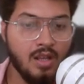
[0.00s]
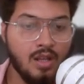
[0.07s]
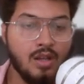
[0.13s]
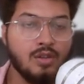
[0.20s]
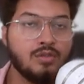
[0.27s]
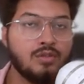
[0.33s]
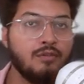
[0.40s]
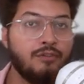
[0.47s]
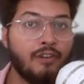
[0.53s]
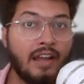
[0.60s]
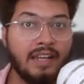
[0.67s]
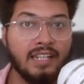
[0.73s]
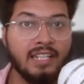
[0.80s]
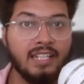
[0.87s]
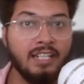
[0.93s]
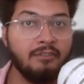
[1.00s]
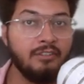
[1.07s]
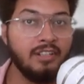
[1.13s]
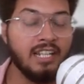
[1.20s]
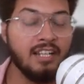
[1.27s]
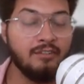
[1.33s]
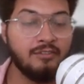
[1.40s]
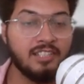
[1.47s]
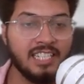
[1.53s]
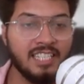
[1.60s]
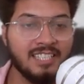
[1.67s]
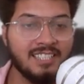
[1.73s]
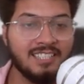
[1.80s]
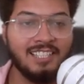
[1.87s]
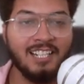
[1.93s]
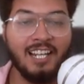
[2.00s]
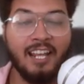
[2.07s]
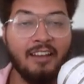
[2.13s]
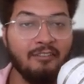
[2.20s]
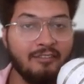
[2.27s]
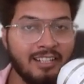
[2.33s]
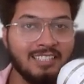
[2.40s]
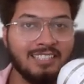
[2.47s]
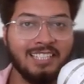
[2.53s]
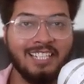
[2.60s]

so finally we have changed everything